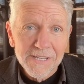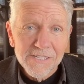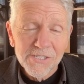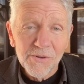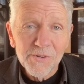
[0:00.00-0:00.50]

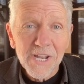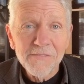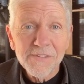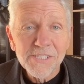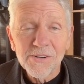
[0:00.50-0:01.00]
So none
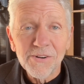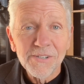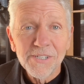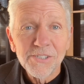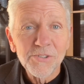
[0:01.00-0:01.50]
of us are
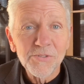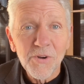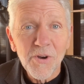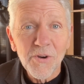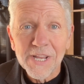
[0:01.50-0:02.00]

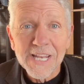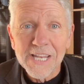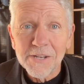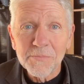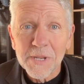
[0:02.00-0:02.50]
strong and
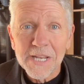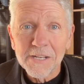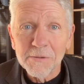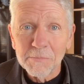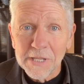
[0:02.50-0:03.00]
independent
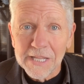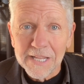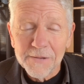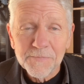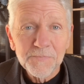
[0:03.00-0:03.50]

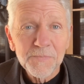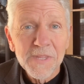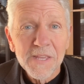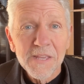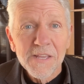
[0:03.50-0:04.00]
completely.
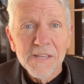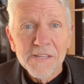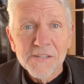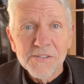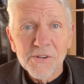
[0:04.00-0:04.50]

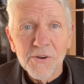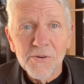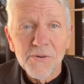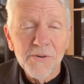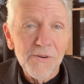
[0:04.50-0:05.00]

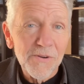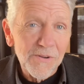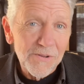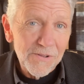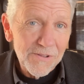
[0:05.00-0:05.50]
So
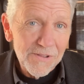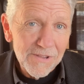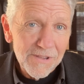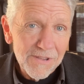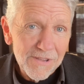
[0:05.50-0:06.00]

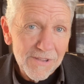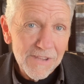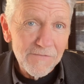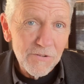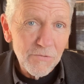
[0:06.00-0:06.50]

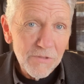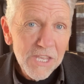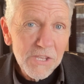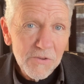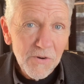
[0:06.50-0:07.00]
if you
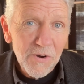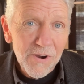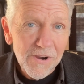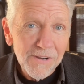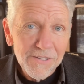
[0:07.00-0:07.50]
think you
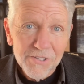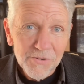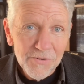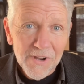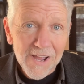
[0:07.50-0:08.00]
are,
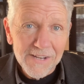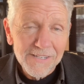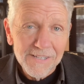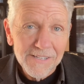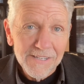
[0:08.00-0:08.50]
you're not.
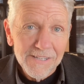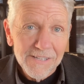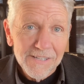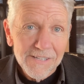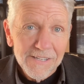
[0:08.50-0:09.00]

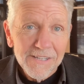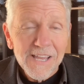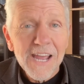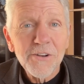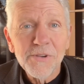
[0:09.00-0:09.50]

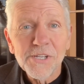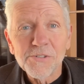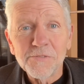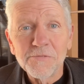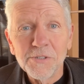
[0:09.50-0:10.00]
How do you get
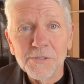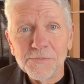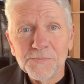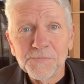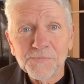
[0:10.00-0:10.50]
your
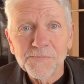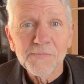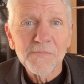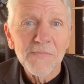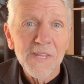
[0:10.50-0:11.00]
food?
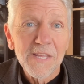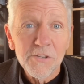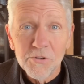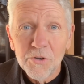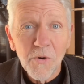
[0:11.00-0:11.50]

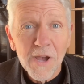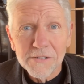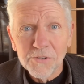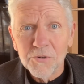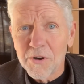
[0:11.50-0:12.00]
Do you go out
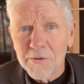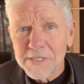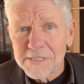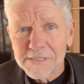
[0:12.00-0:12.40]
and grow it?